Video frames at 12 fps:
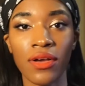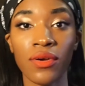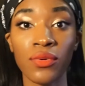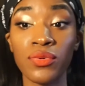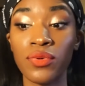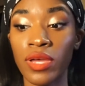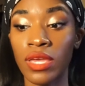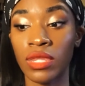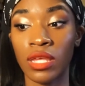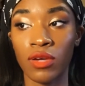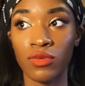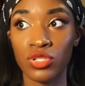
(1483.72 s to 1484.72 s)
Ooh, and then
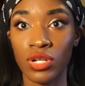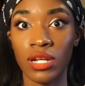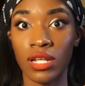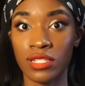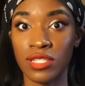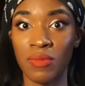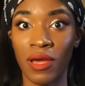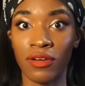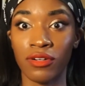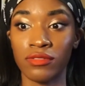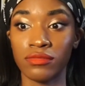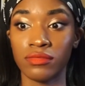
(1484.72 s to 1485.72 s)
I always try not to
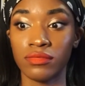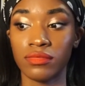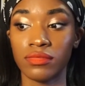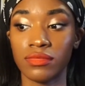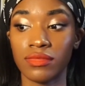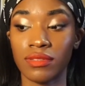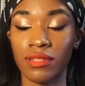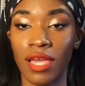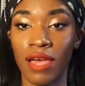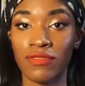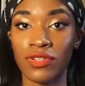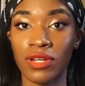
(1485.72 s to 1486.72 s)
smile
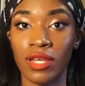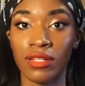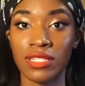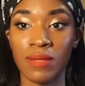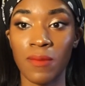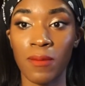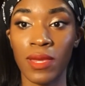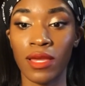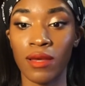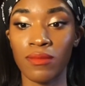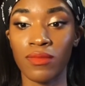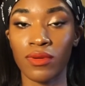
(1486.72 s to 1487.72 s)
after I set my
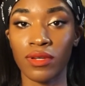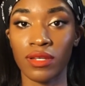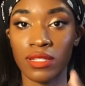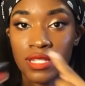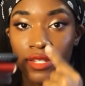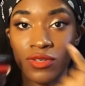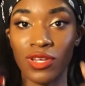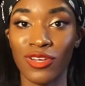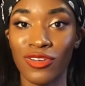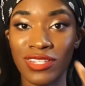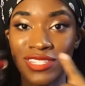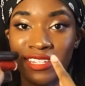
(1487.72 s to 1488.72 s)
makeup because then you'll get
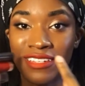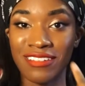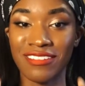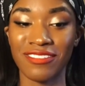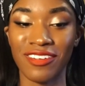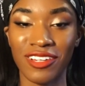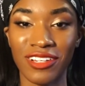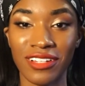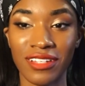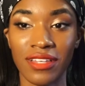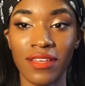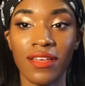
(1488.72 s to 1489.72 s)
creasing right here.
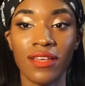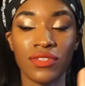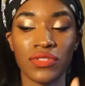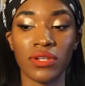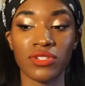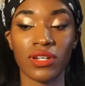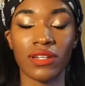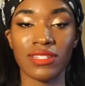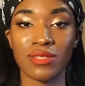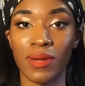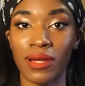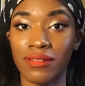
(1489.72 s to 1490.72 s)
So I'll try not to
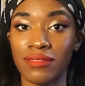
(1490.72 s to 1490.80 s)
smile.